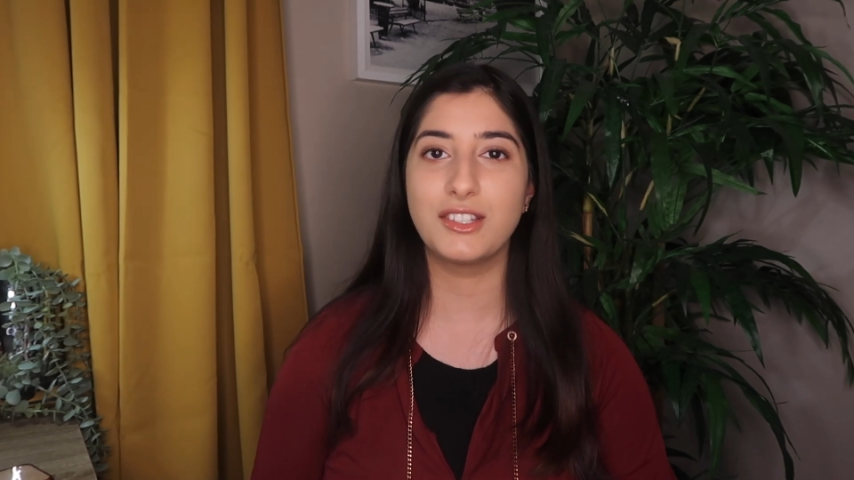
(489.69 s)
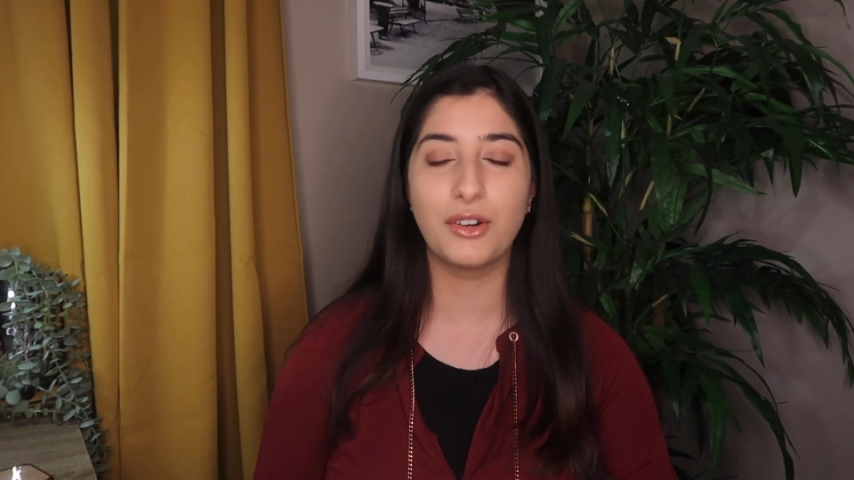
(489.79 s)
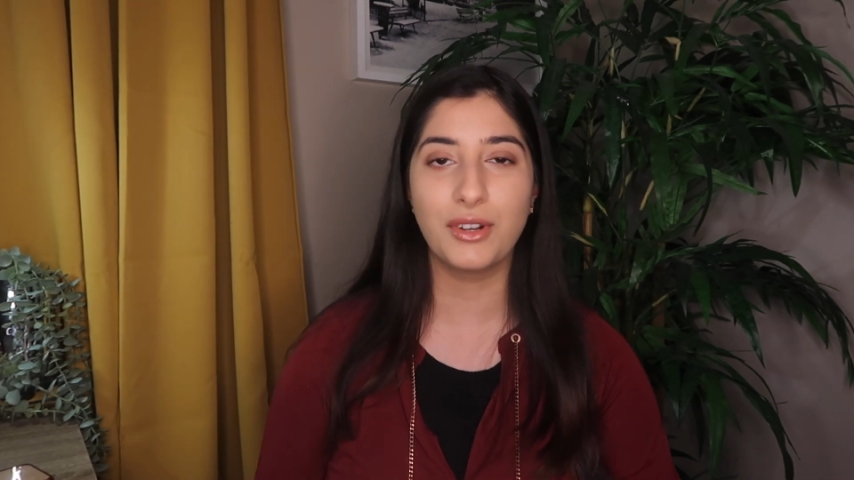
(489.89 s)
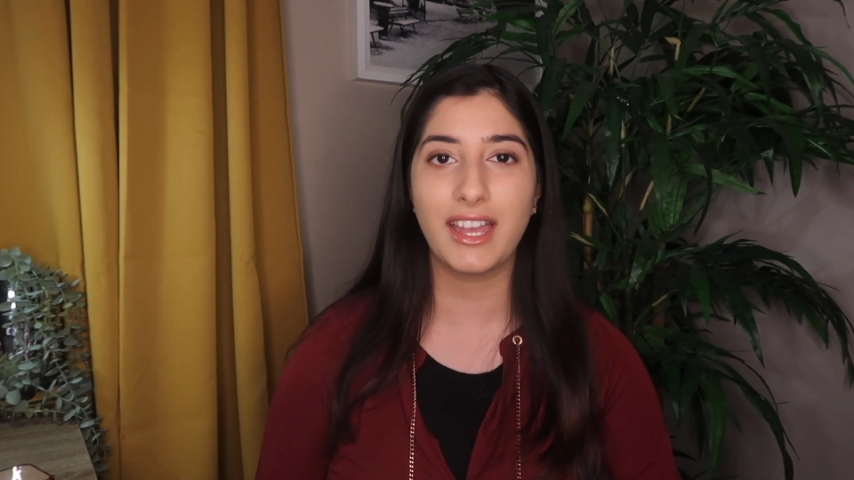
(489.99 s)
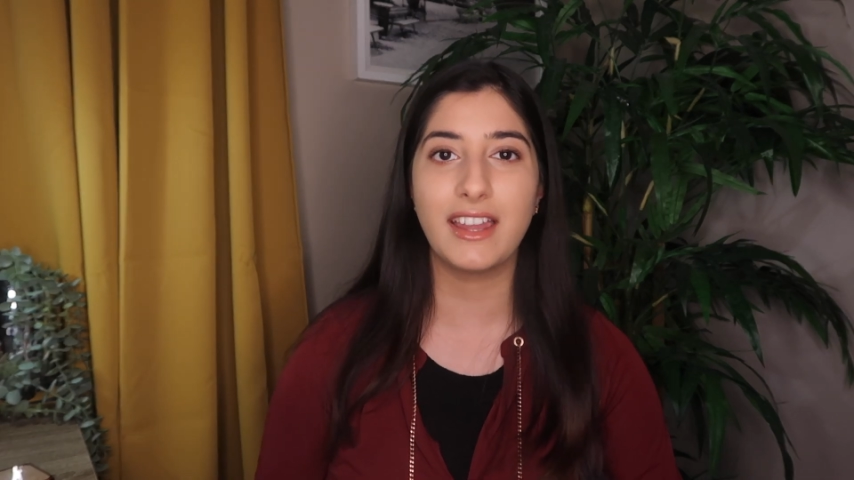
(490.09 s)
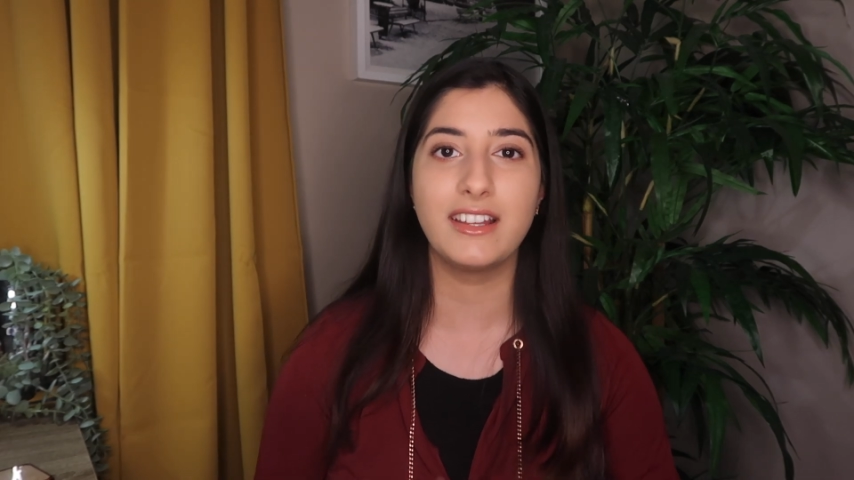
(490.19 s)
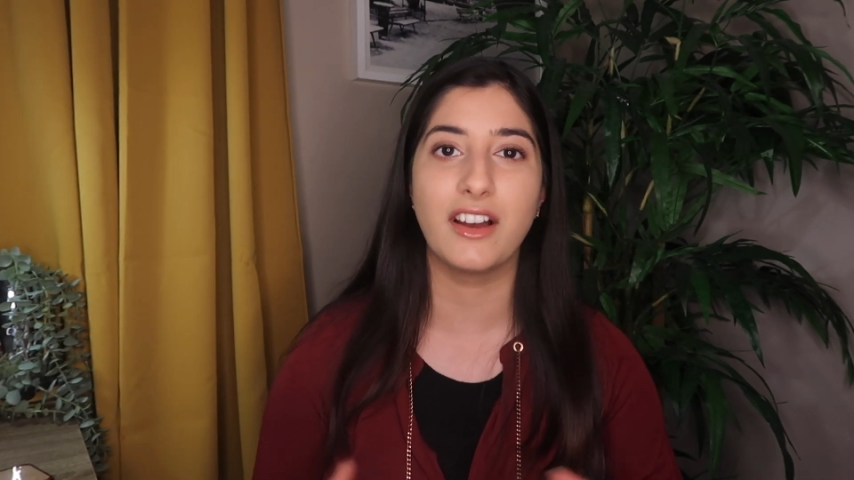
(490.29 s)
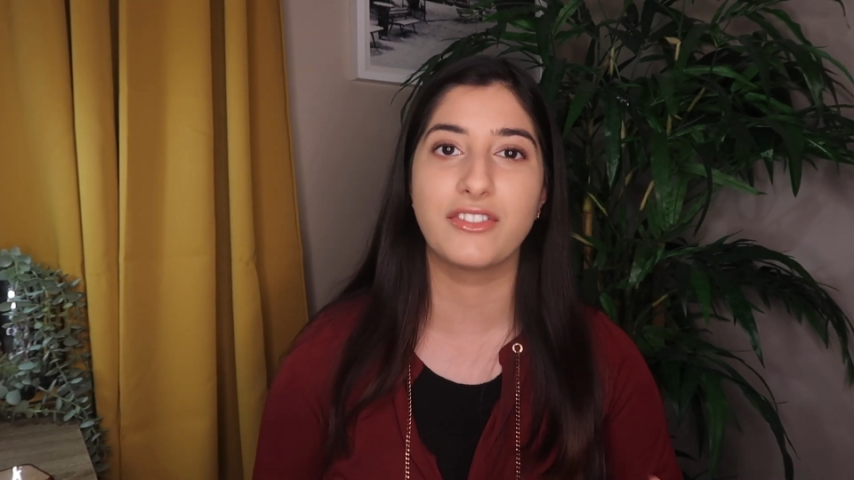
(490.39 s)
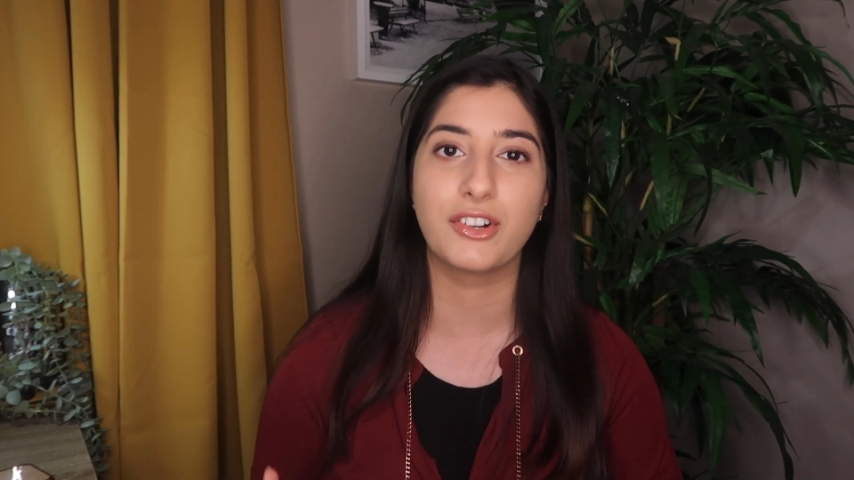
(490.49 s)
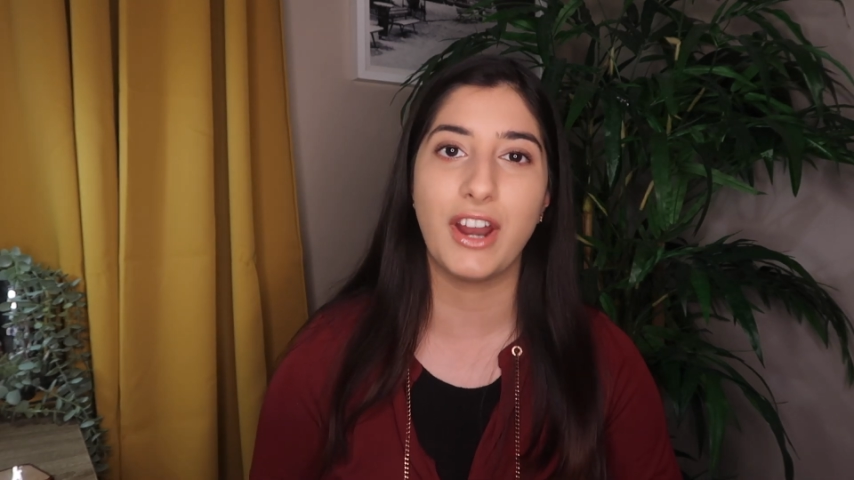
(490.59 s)
they don't get
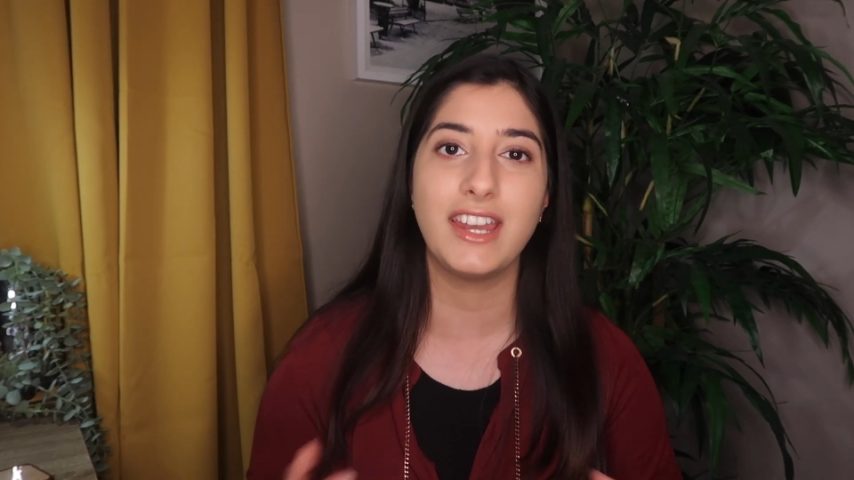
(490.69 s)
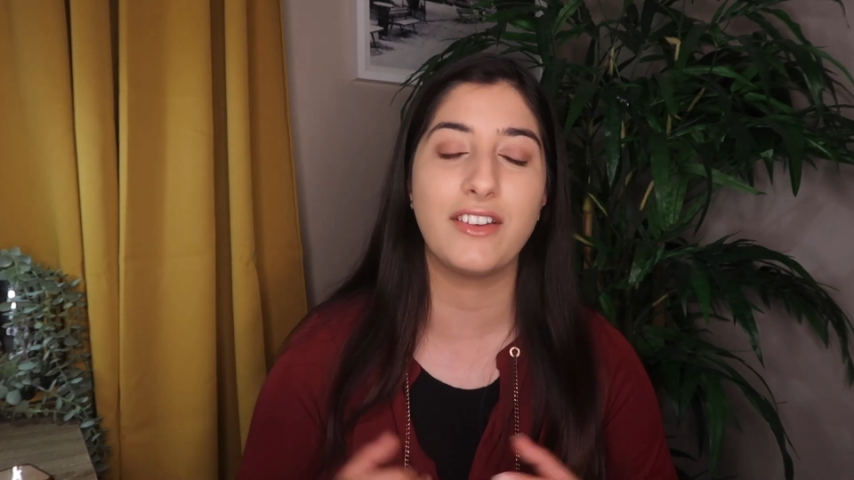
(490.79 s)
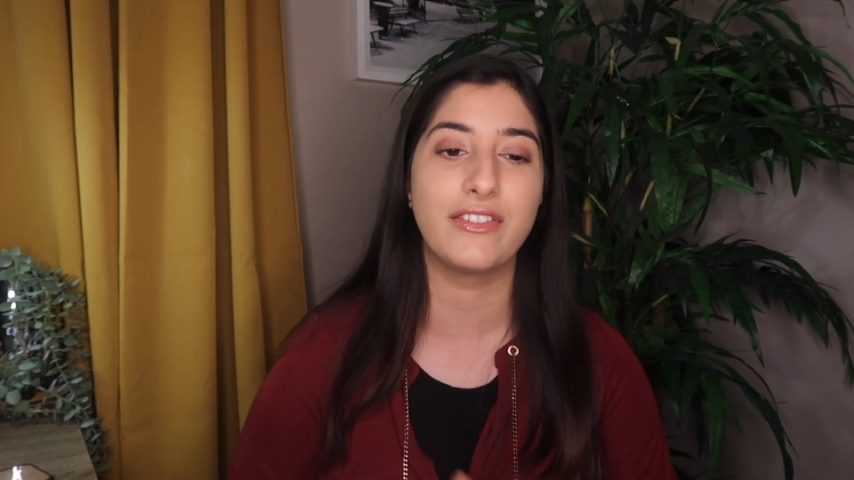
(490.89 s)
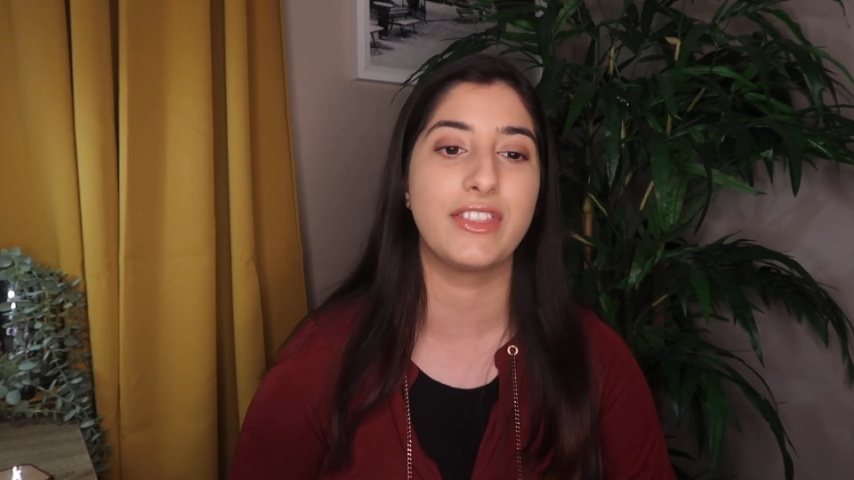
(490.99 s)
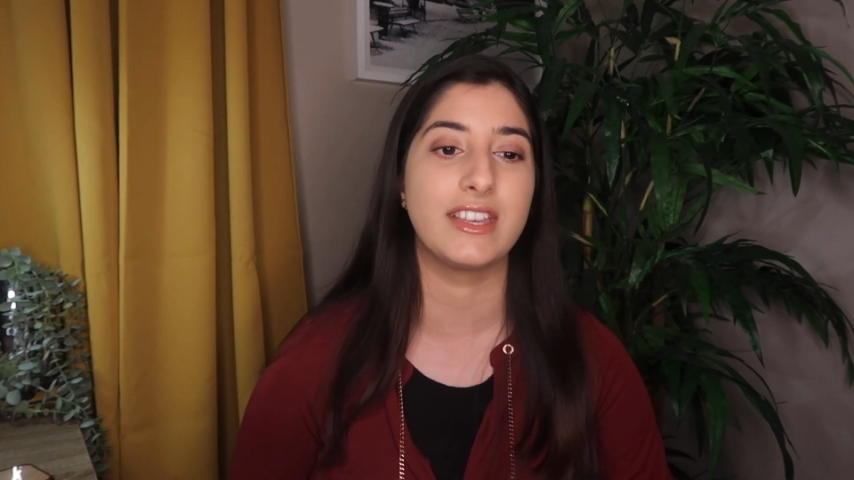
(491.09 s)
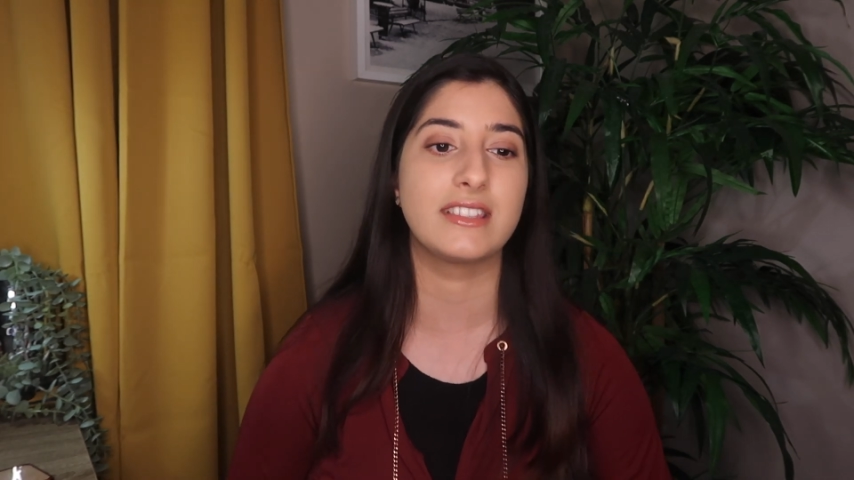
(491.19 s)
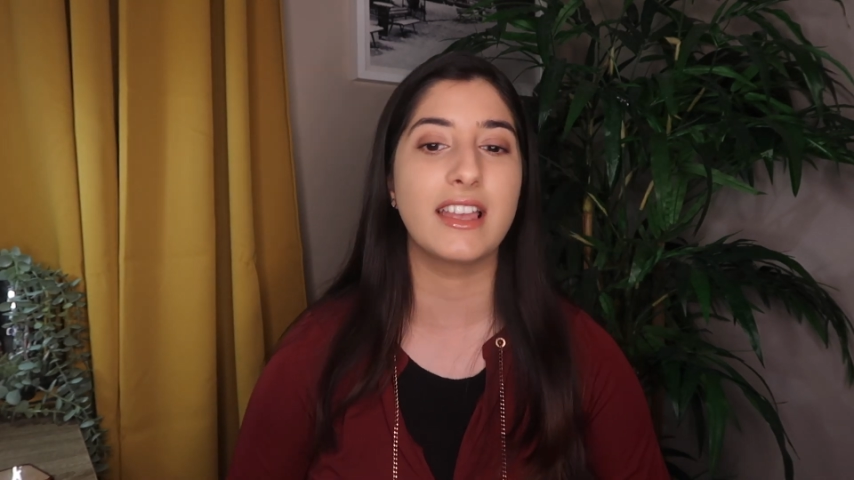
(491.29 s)
enough credit for this.